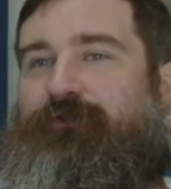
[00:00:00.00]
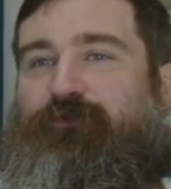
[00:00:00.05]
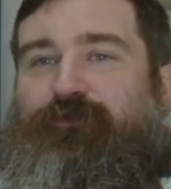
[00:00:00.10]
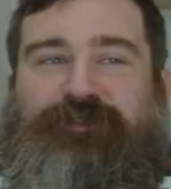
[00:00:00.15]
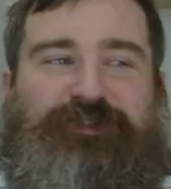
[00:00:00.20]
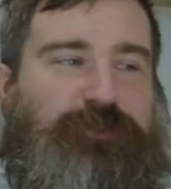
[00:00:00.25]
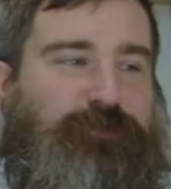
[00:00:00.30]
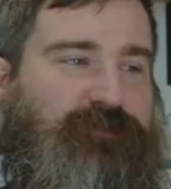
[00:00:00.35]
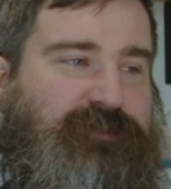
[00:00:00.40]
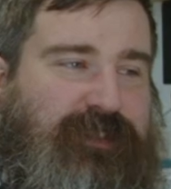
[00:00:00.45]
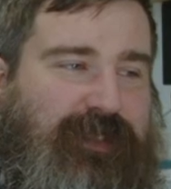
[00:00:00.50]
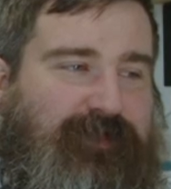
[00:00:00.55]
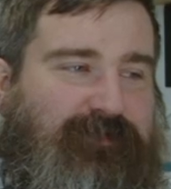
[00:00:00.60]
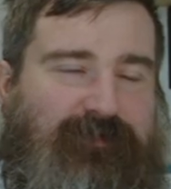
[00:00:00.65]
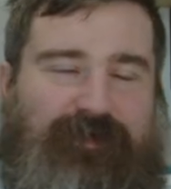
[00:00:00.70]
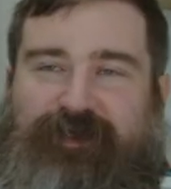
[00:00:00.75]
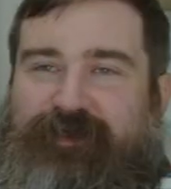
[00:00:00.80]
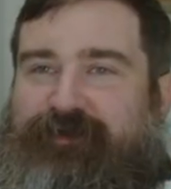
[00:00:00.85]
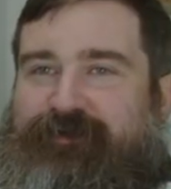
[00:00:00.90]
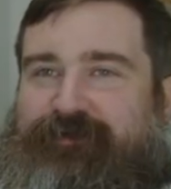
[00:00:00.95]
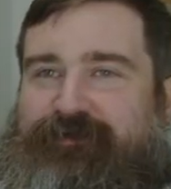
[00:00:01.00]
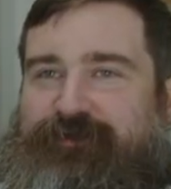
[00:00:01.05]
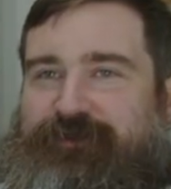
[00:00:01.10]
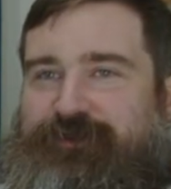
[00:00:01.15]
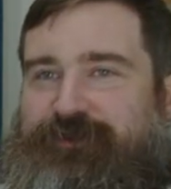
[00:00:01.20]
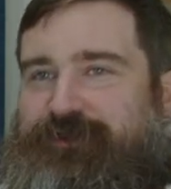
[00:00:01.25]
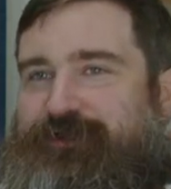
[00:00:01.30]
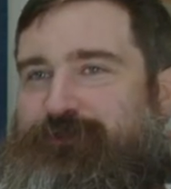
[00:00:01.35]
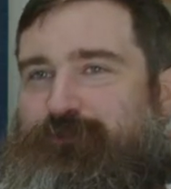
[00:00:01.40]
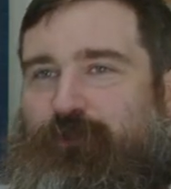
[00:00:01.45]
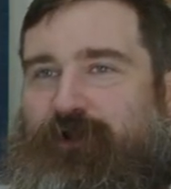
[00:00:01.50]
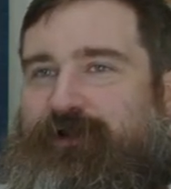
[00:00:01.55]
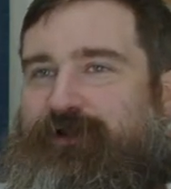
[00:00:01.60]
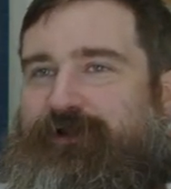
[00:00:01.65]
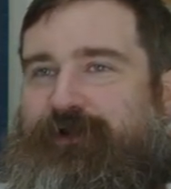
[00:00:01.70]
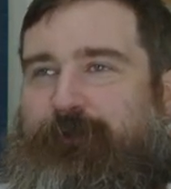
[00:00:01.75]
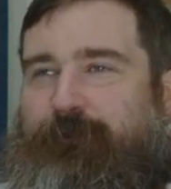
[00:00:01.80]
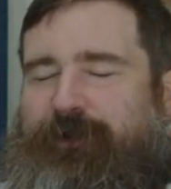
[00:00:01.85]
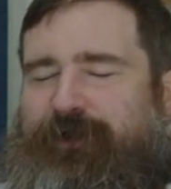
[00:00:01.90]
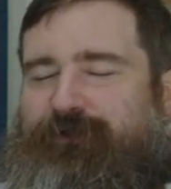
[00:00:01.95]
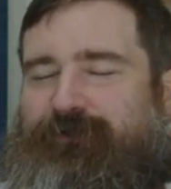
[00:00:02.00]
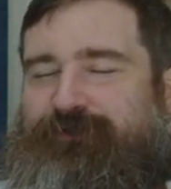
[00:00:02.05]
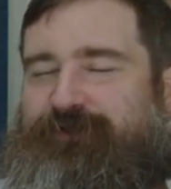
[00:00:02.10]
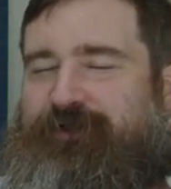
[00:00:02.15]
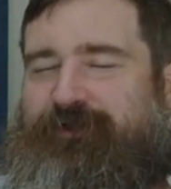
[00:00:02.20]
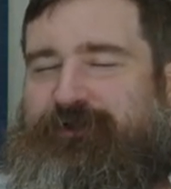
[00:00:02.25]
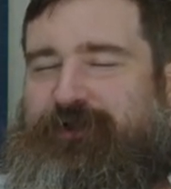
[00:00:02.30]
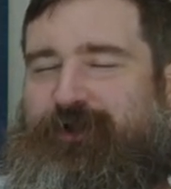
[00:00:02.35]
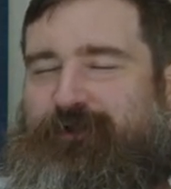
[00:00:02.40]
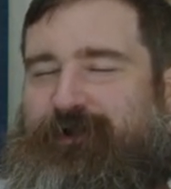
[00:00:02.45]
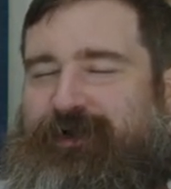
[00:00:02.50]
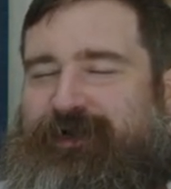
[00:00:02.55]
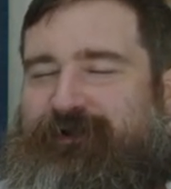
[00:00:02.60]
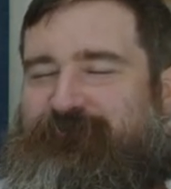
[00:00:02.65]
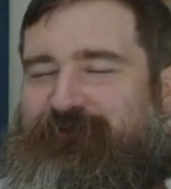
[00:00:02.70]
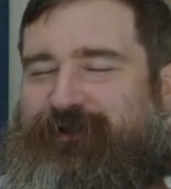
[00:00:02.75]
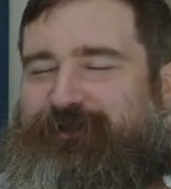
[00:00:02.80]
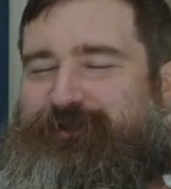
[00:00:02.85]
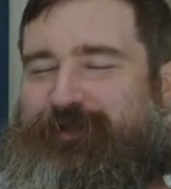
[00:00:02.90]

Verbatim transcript: Which you were saying, work on computers. No, I need to find